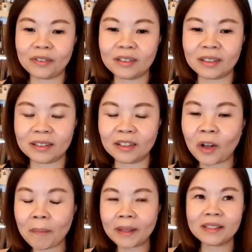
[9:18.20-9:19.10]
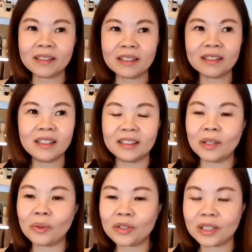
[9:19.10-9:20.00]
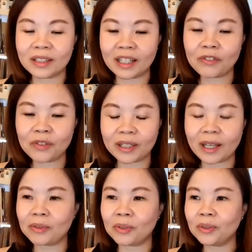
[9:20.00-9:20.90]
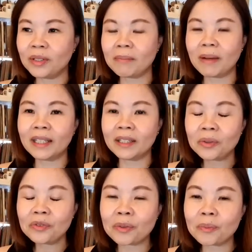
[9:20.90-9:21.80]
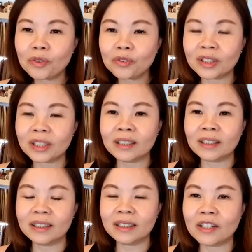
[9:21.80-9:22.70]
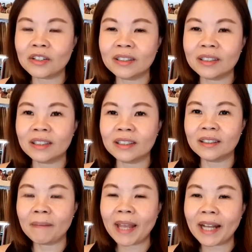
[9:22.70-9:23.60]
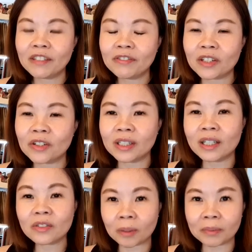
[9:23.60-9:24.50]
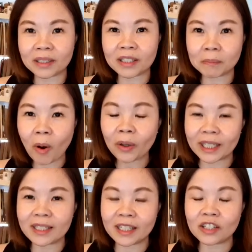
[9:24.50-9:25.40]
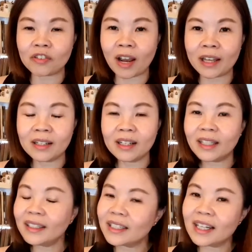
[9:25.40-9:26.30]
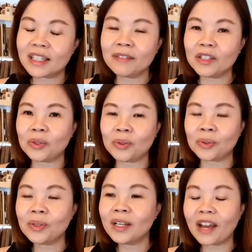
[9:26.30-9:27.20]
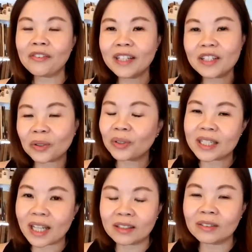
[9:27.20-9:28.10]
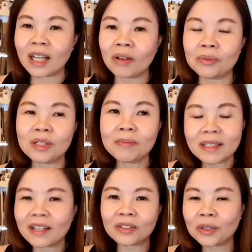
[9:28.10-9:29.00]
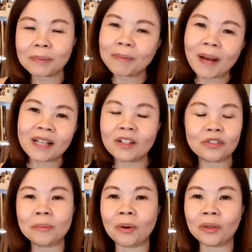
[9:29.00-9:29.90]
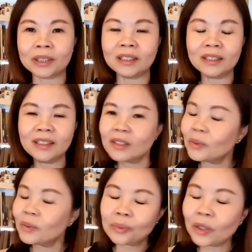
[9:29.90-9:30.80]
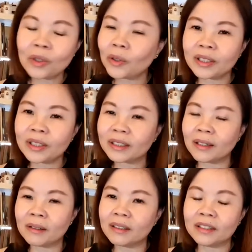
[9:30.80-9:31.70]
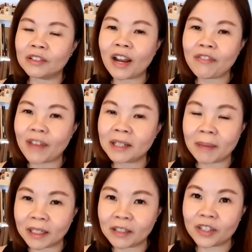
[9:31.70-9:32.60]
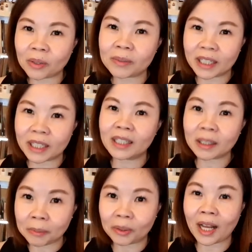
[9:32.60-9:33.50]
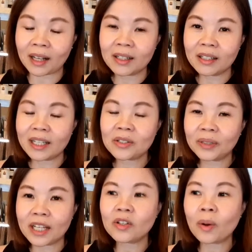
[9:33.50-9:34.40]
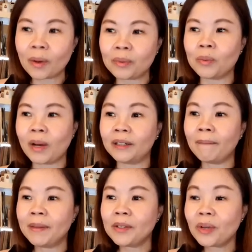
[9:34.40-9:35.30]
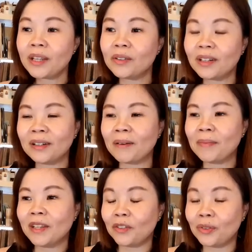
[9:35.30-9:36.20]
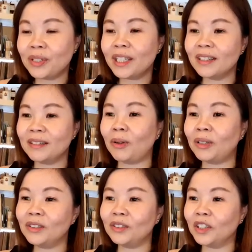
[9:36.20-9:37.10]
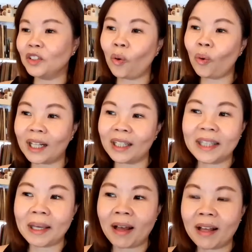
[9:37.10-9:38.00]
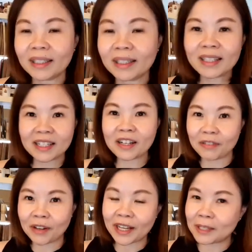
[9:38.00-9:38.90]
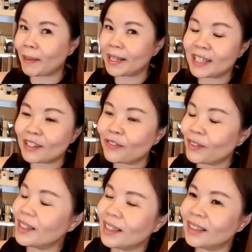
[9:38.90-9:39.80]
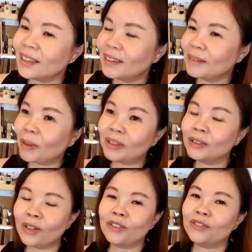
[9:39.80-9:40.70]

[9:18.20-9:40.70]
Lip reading: the competitor, they give you a capsule, but they don't remove the active ingredients from the spore casings, right? Then they just serve it to you. Everything is going to settle down, which means that it's going to be passed out from your body. So you're not going to derive any benefits from taking the product. Okay, so that's not what we want. So if you see the bottle with the gold color cap, that's actually a very expensive bottle of